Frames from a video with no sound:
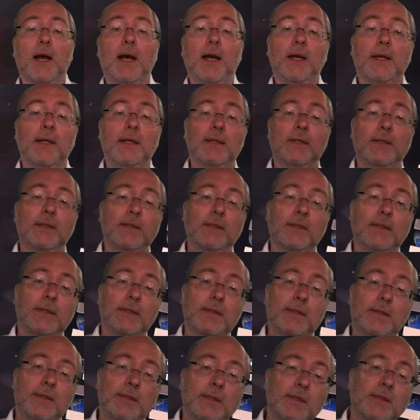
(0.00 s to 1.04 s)
I
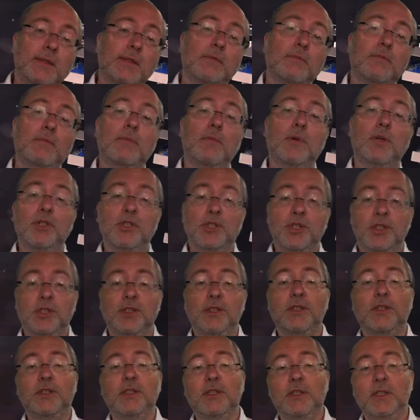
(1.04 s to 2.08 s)
didn't
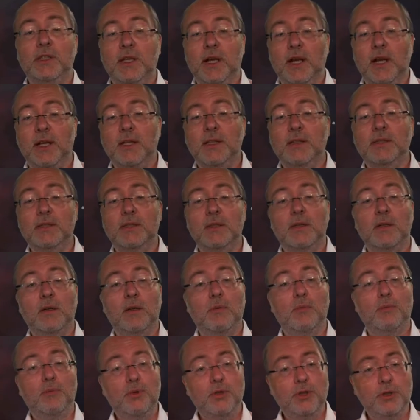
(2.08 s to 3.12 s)
mention in details
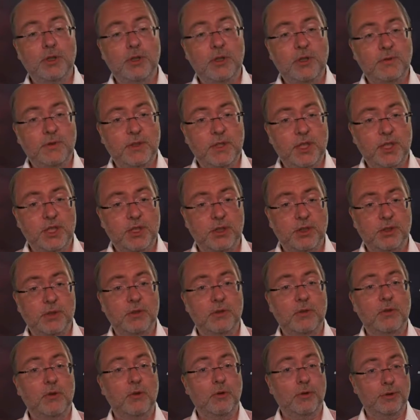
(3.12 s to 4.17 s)
push notification
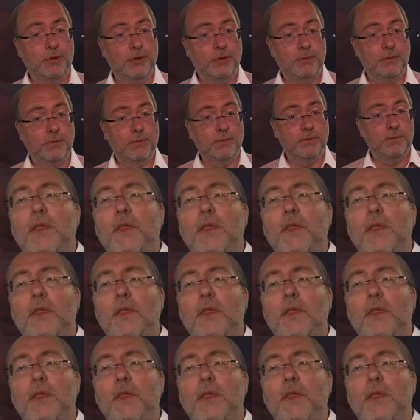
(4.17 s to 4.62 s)
also.